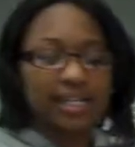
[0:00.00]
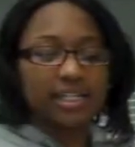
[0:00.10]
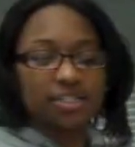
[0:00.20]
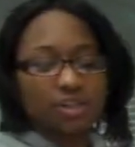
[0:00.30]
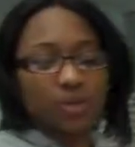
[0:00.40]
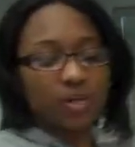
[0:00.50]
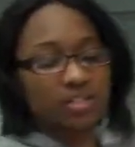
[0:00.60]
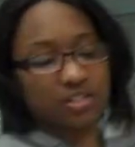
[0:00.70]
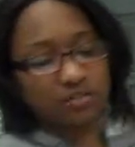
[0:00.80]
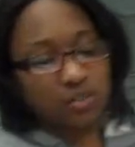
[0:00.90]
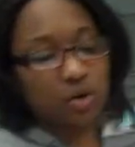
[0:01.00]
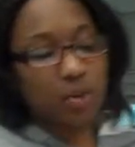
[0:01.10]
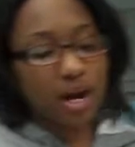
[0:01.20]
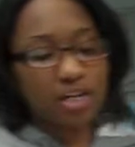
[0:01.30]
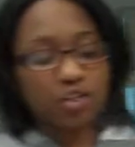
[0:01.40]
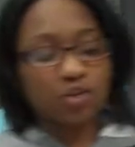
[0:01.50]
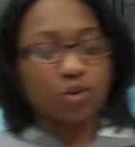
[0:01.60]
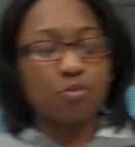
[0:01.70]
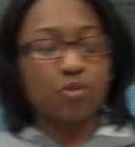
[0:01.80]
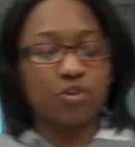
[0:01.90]
Each question requires
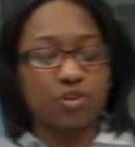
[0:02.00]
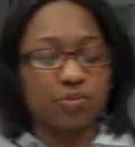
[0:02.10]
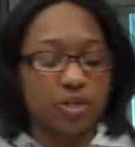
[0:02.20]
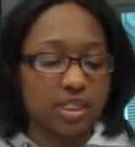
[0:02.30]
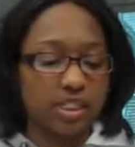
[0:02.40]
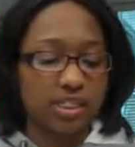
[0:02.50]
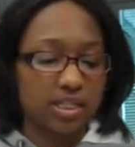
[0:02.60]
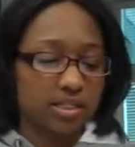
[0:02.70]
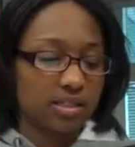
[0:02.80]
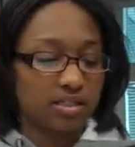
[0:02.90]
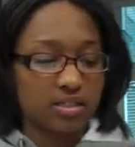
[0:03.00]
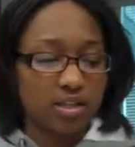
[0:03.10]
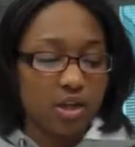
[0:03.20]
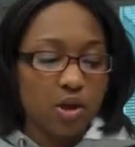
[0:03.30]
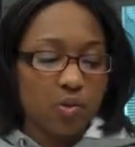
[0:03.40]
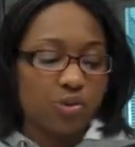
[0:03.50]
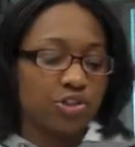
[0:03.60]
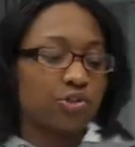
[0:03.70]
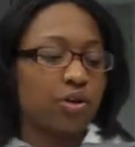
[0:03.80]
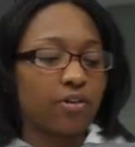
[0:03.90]
no more than 1 sentence.
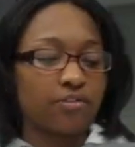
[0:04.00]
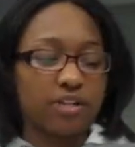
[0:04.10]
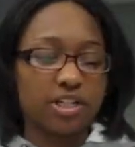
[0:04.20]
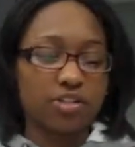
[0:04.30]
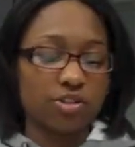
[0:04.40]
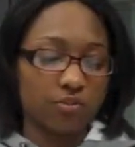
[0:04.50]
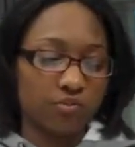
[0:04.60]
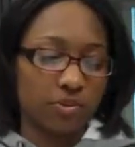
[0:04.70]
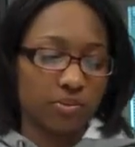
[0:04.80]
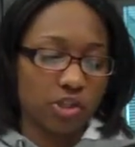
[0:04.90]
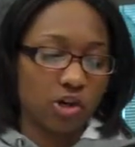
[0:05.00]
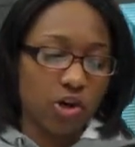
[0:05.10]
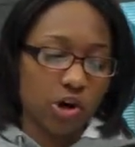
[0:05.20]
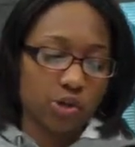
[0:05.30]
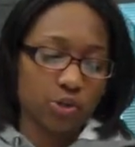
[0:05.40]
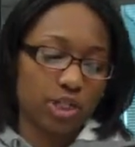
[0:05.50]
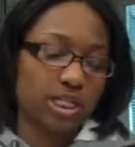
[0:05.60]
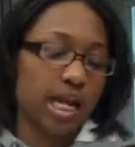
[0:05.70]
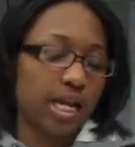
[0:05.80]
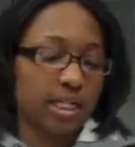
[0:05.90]
Once you are finished, rip the card on the
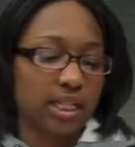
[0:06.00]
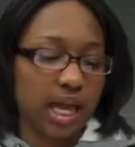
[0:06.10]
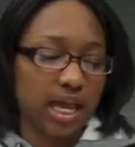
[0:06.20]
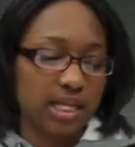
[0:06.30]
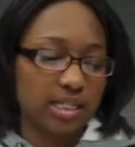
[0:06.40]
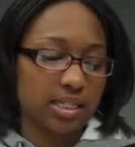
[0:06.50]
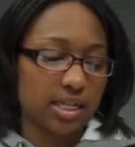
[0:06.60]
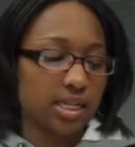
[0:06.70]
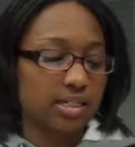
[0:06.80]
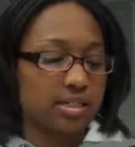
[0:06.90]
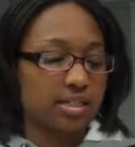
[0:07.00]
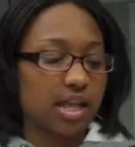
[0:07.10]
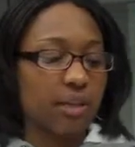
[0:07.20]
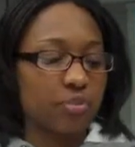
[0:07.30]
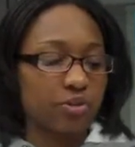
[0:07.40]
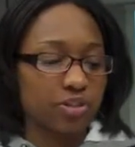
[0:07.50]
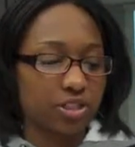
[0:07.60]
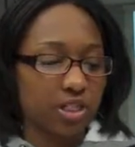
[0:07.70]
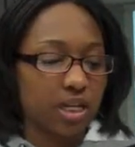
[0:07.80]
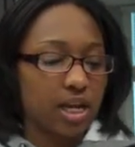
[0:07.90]
dotted lines, hand in the top
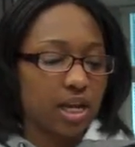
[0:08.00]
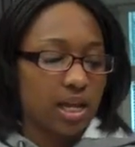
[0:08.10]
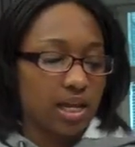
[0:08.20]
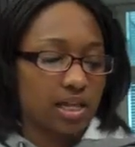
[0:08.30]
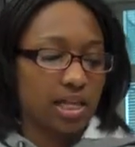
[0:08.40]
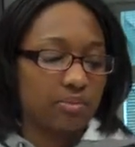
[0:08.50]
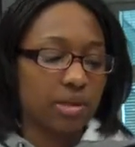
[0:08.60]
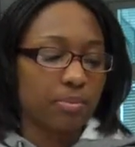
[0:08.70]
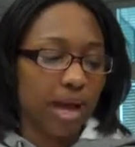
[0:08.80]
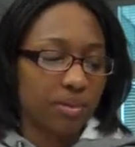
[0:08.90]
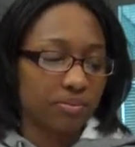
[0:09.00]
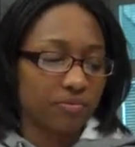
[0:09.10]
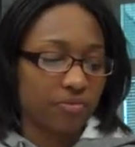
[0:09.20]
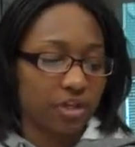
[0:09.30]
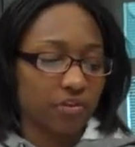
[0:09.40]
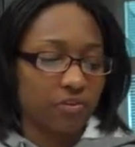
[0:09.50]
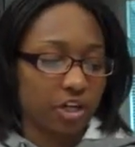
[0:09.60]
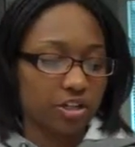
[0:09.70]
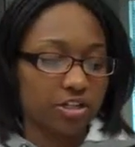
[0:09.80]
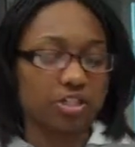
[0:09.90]
portion, and keep the bottom for your
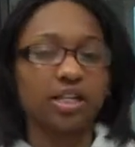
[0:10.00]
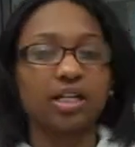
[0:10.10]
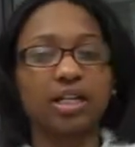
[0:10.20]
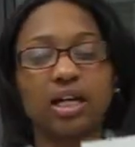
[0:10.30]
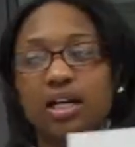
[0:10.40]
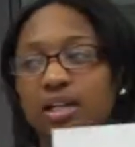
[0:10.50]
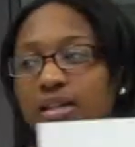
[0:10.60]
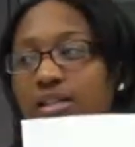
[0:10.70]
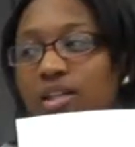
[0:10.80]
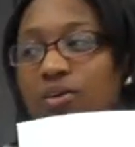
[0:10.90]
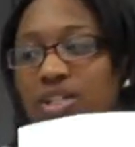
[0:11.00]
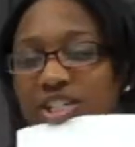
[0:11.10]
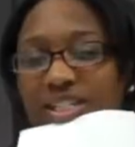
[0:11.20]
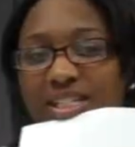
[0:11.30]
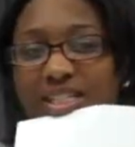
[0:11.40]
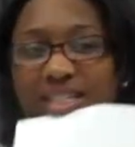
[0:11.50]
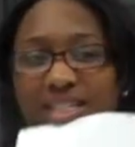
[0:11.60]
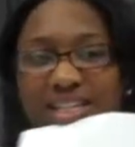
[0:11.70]
records. Good luck. Any questions?